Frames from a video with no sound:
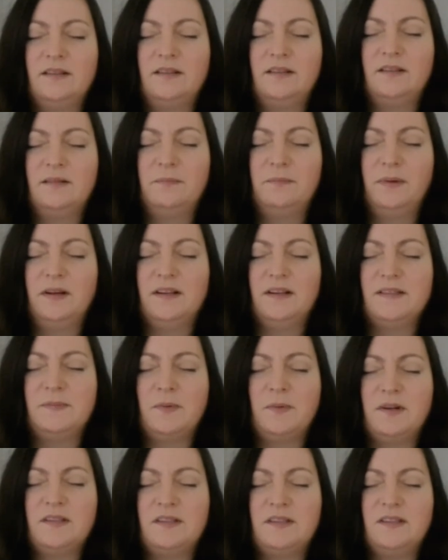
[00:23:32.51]
Because
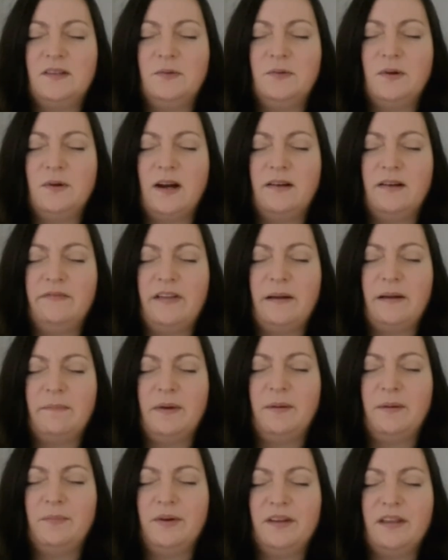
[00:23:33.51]
once you have that
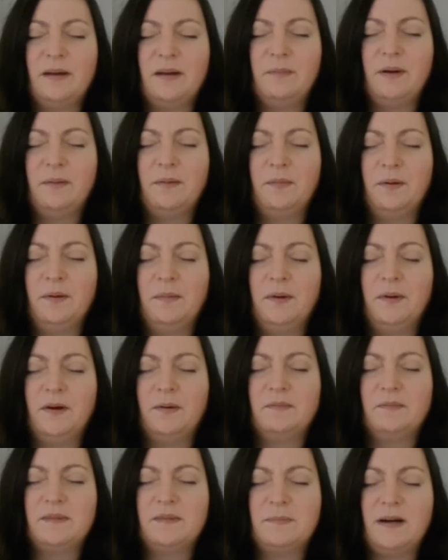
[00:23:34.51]
memory
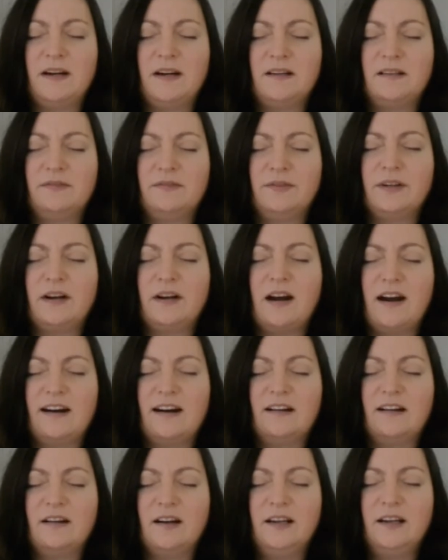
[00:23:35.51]
becomes part of your
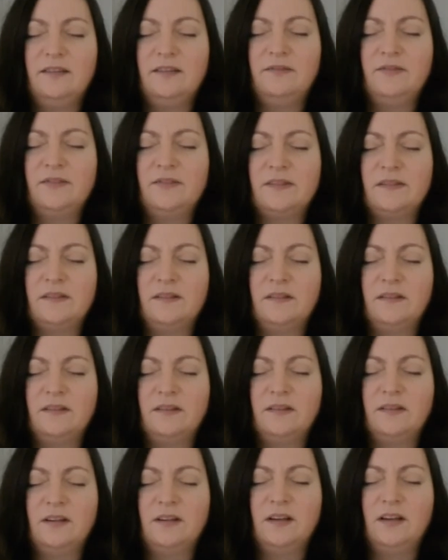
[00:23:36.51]
archives,
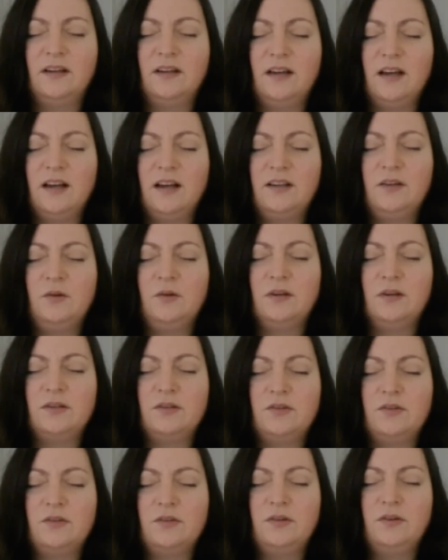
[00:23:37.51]
and
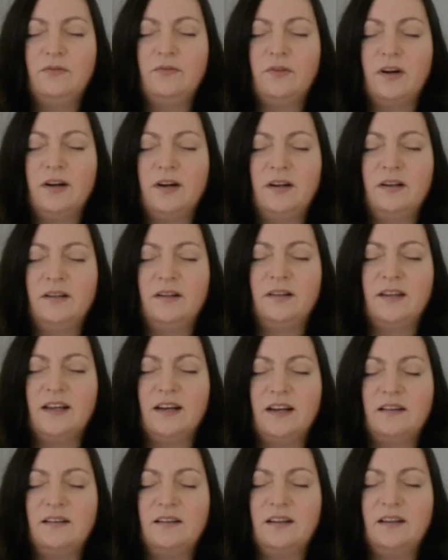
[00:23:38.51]
you've earned
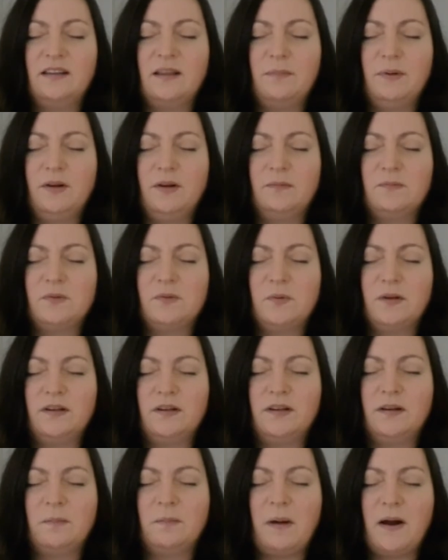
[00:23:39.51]
that, and that becomes one
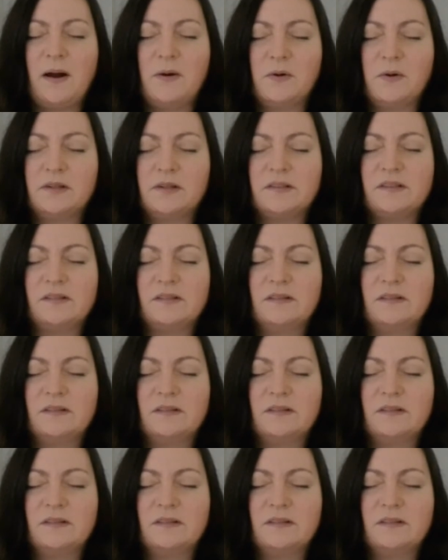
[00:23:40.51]
of your powers,